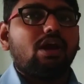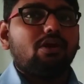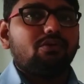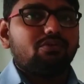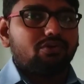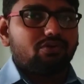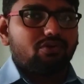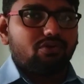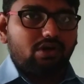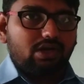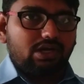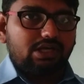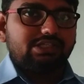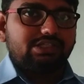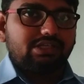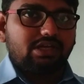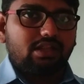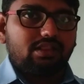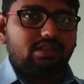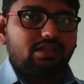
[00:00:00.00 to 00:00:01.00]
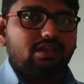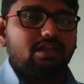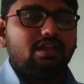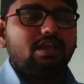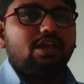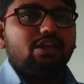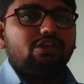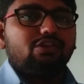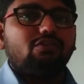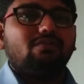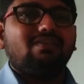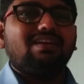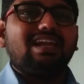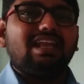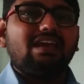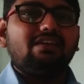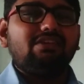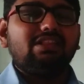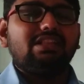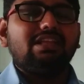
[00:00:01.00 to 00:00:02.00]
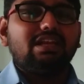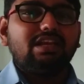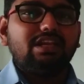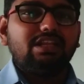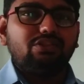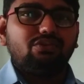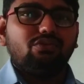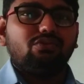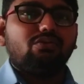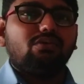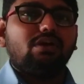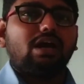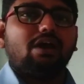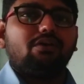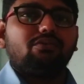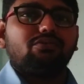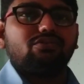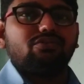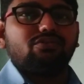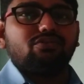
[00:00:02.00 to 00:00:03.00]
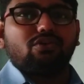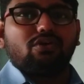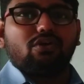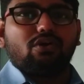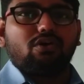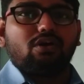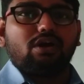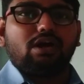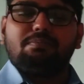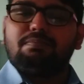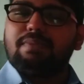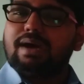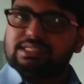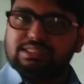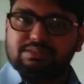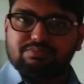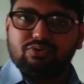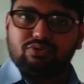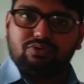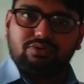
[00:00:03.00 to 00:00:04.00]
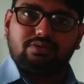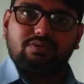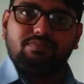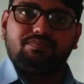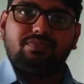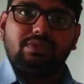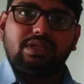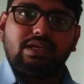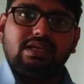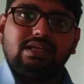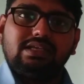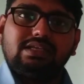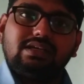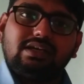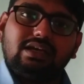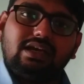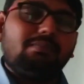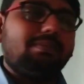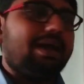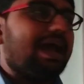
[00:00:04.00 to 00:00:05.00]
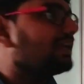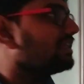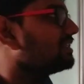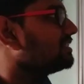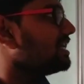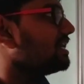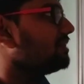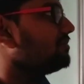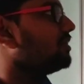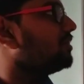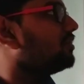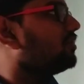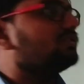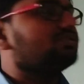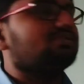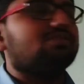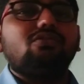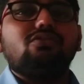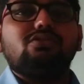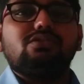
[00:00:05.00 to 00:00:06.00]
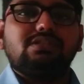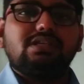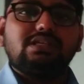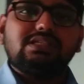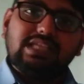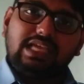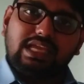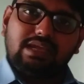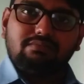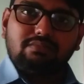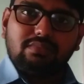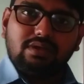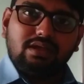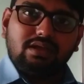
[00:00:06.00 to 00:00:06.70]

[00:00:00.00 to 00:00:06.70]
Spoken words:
how to draw a journal, you will definitely know how to draw a passbook. A bank statement also looks the same,